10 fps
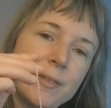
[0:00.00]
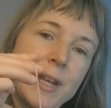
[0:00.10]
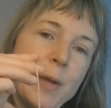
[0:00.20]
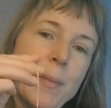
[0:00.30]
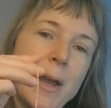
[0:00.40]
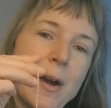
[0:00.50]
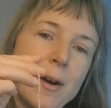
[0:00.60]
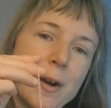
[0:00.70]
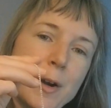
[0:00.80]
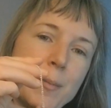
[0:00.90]
keep my
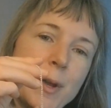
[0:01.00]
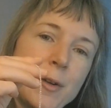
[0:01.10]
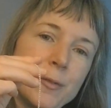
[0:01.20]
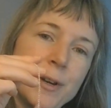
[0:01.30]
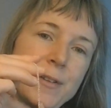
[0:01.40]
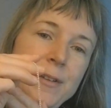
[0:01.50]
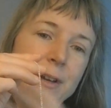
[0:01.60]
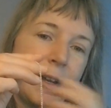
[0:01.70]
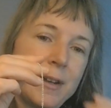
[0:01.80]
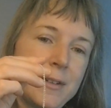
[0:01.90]
arm,
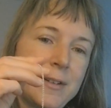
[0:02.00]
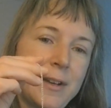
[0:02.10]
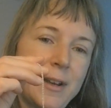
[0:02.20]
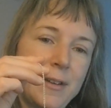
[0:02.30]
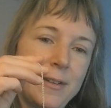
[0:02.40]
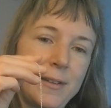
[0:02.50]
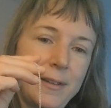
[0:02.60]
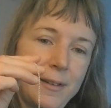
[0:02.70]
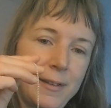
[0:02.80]
wrist, hand as